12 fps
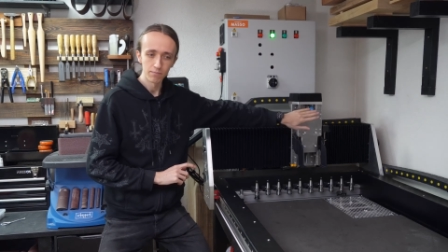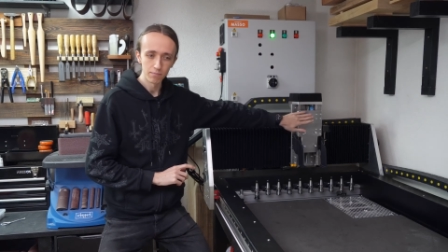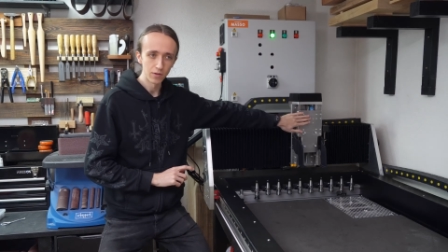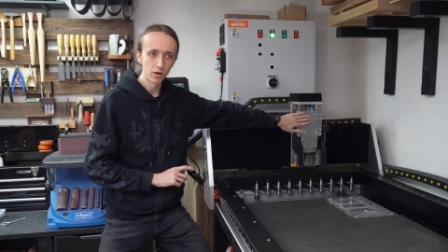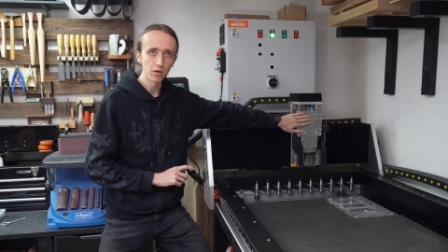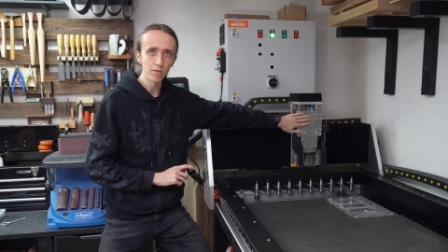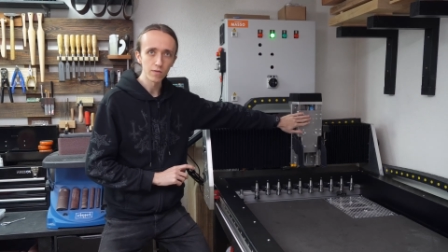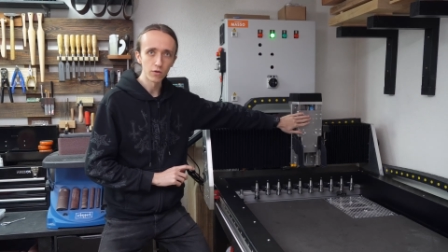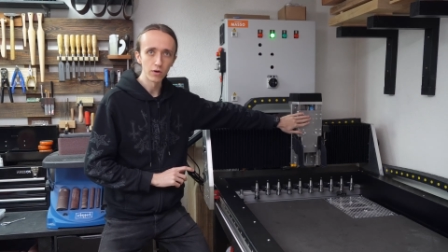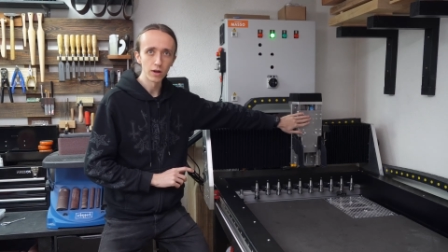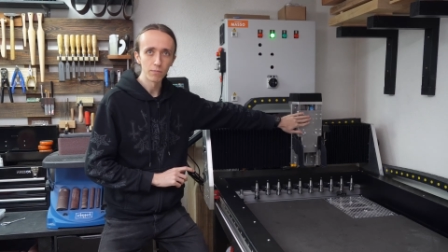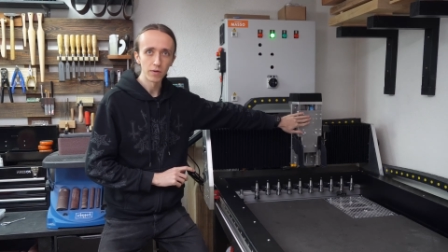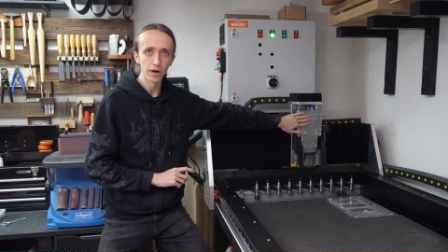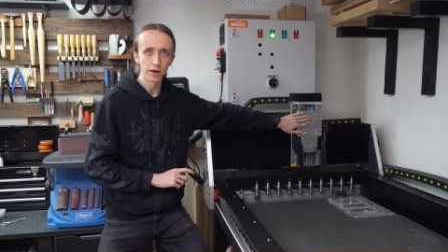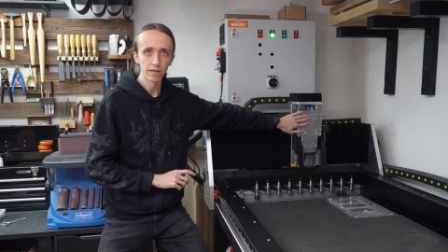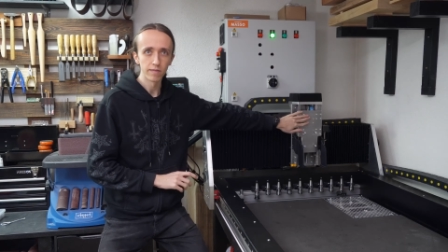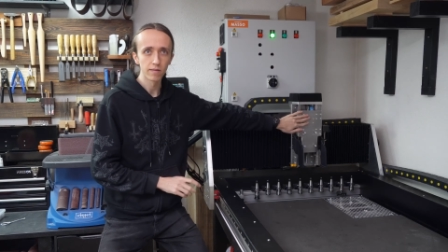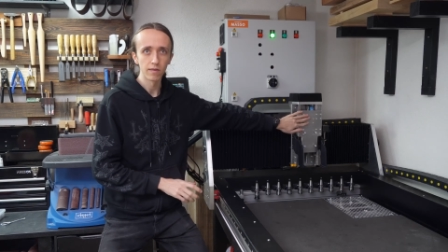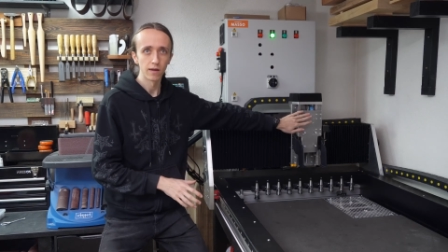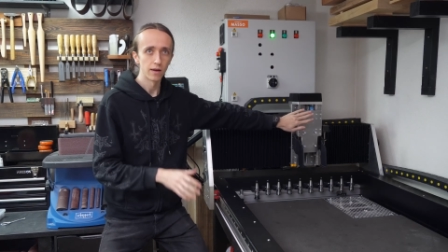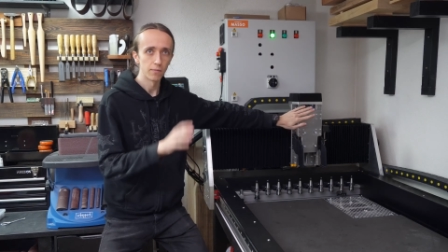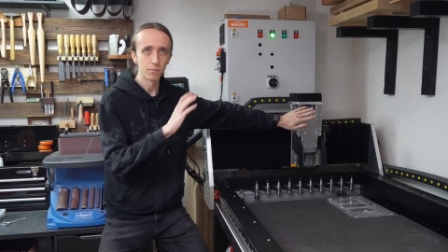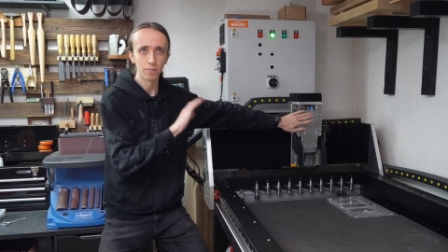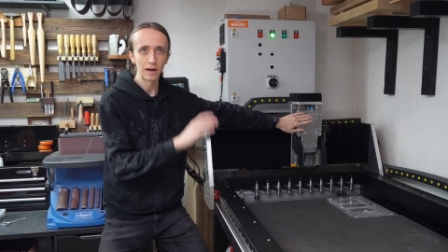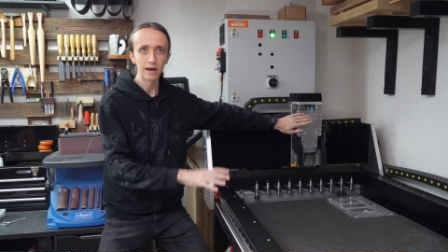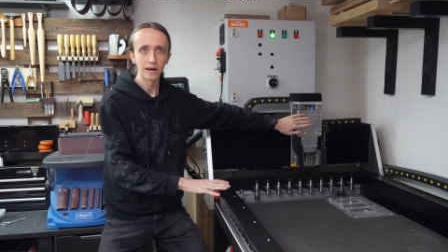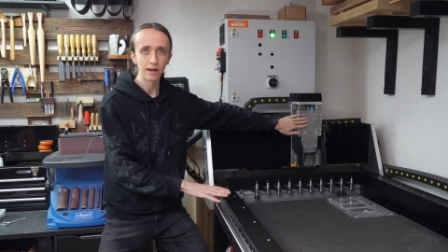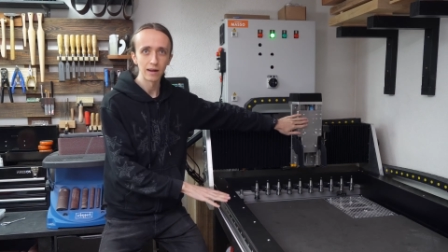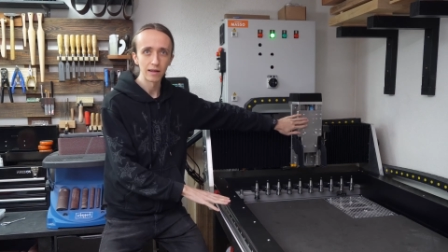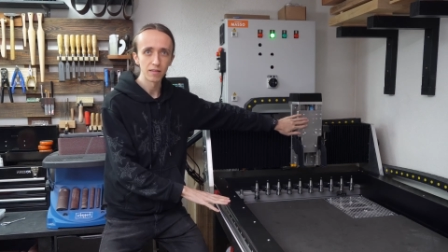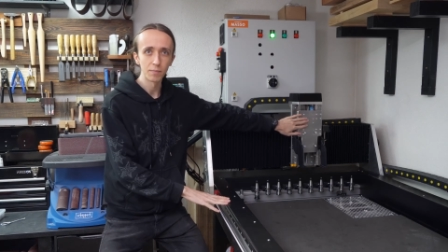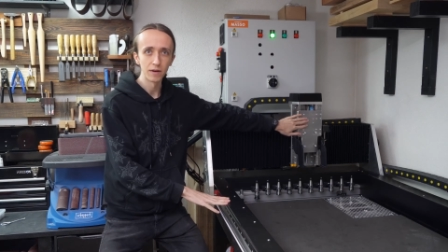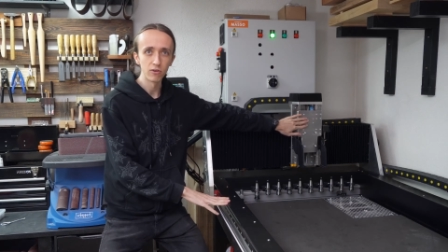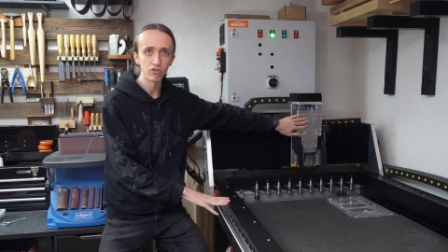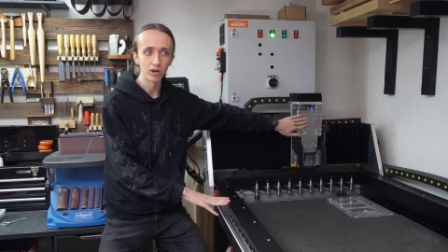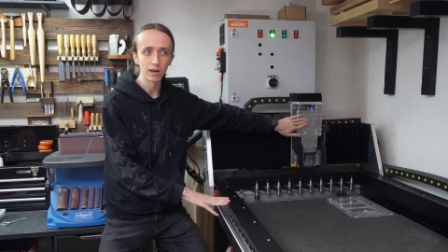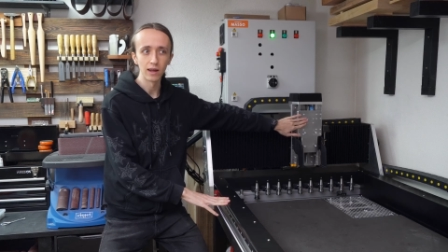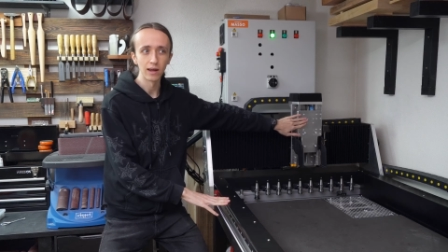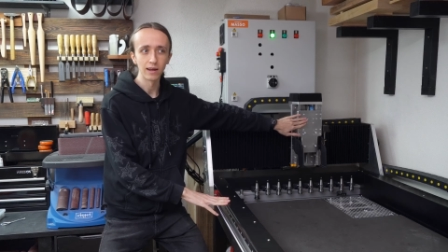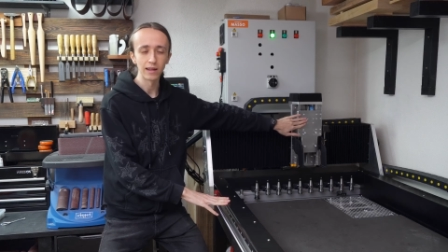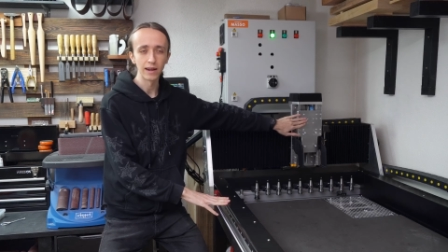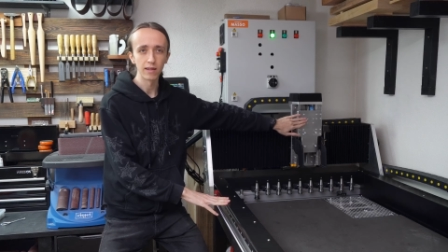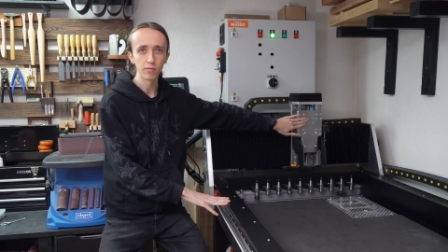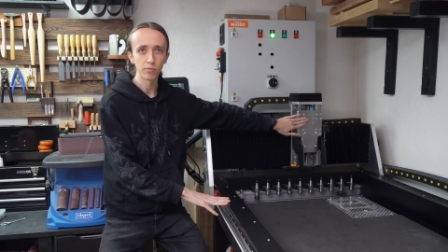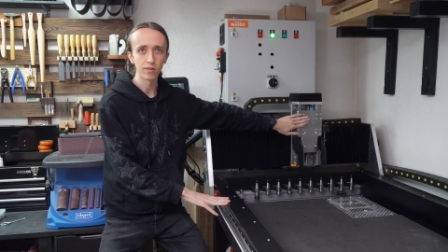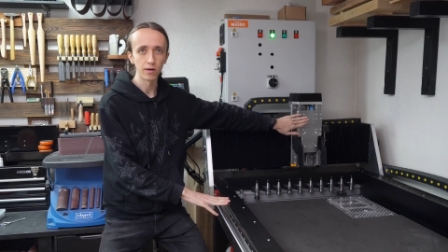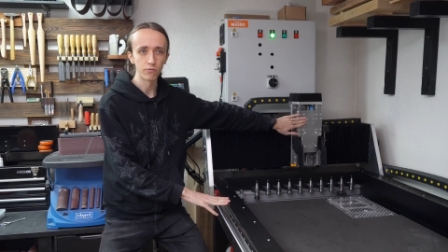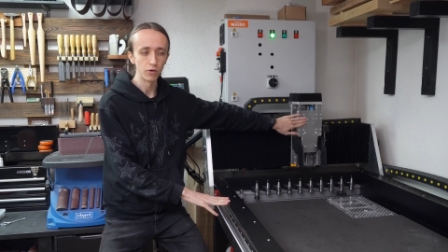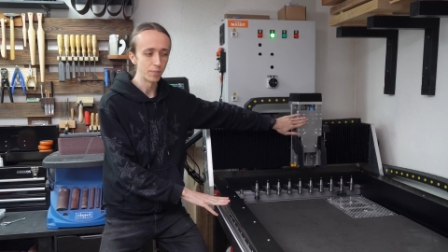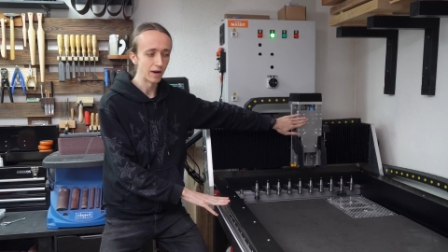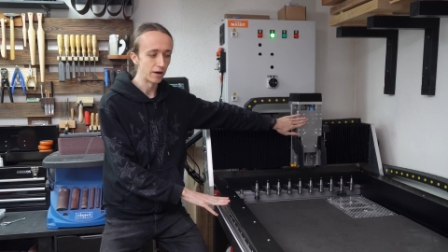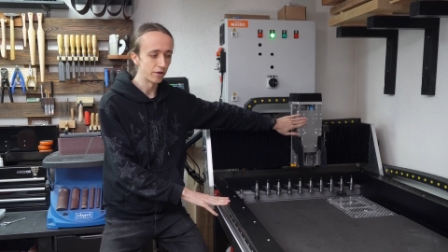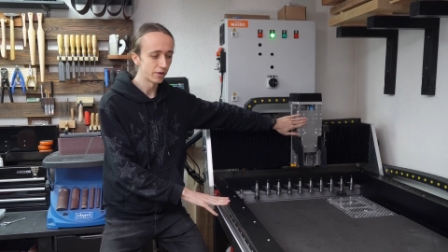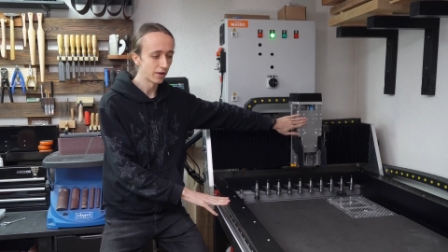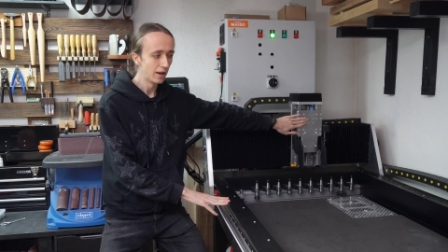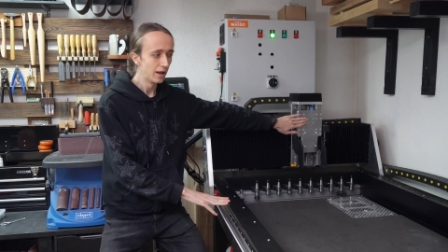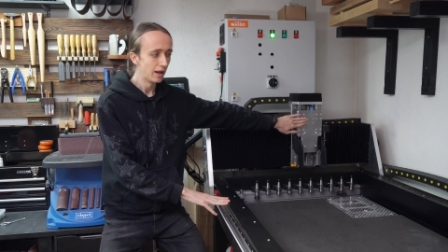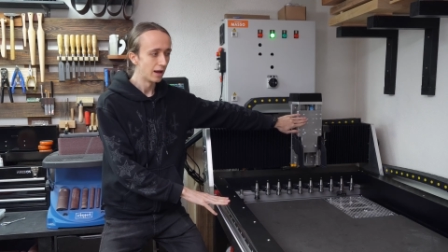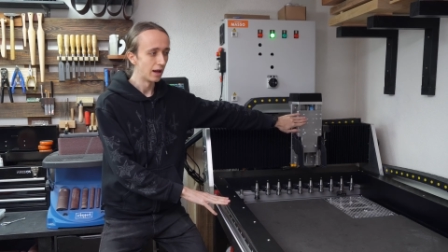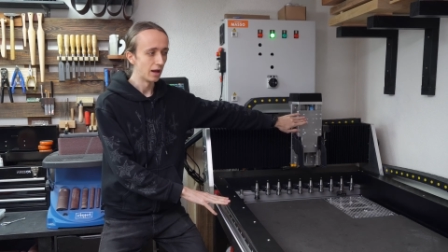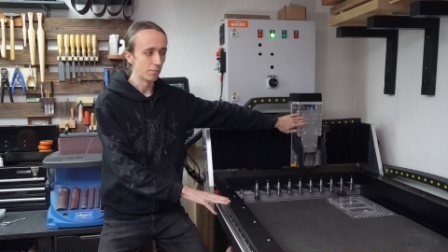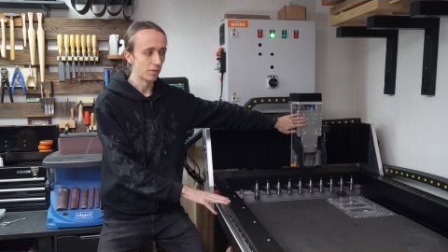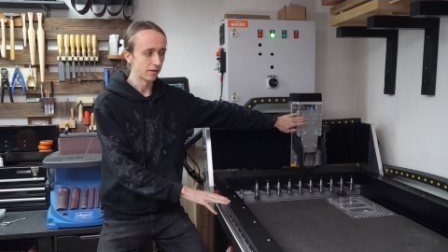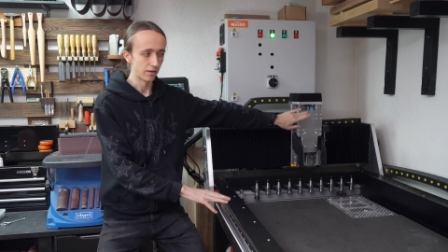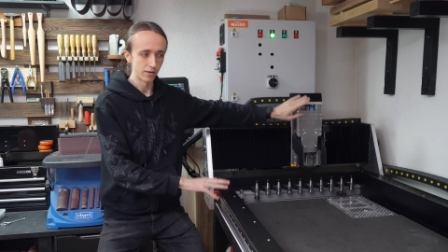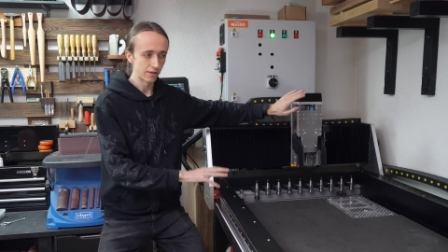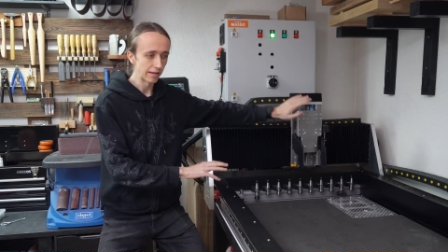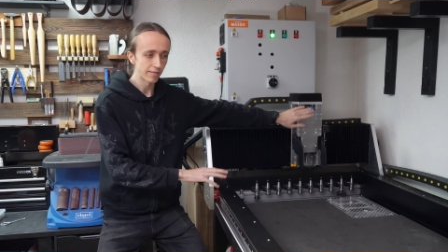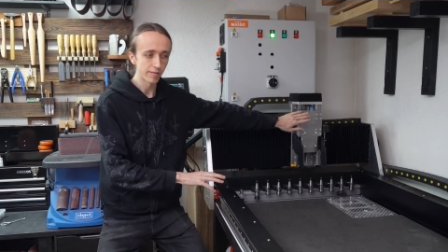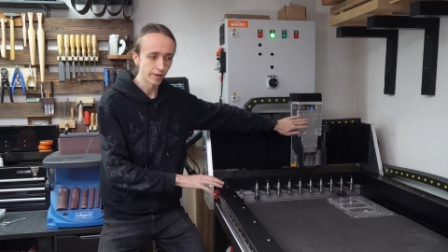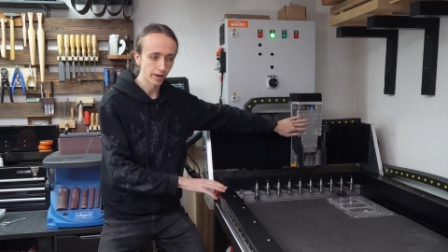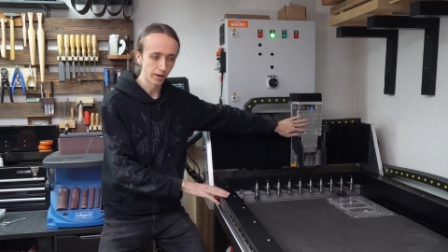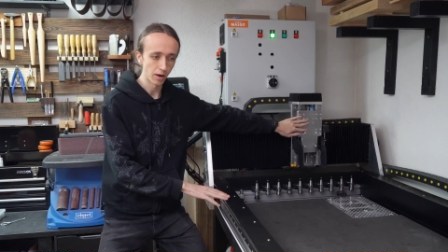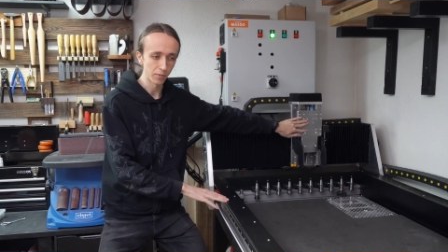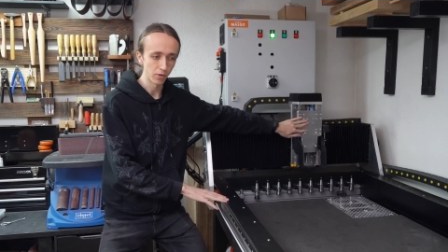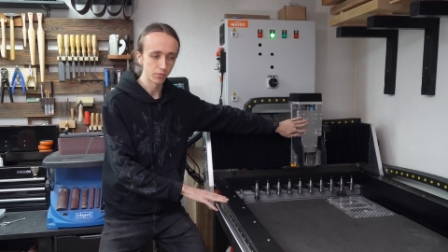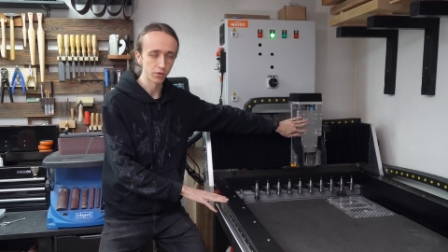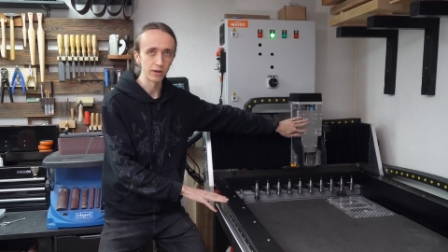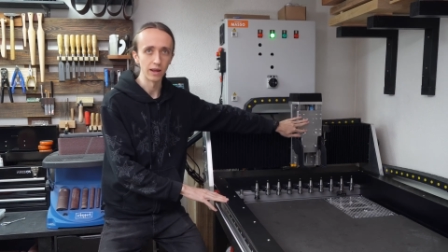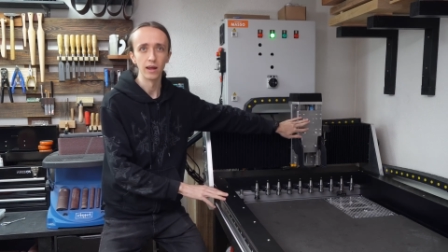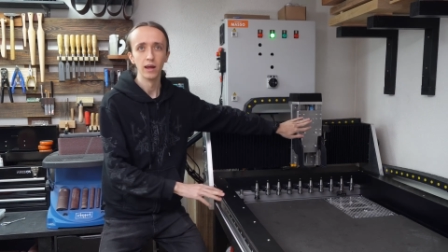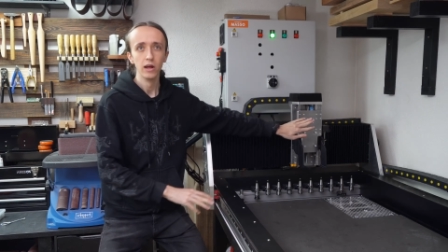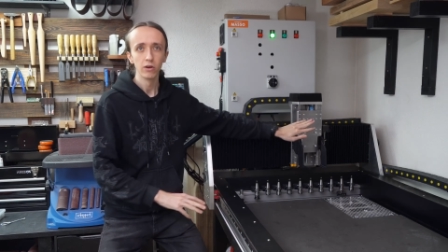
long story but it's uh, back at Spinergy uh, getting some stuff repaired uh, but that's not the topic of today.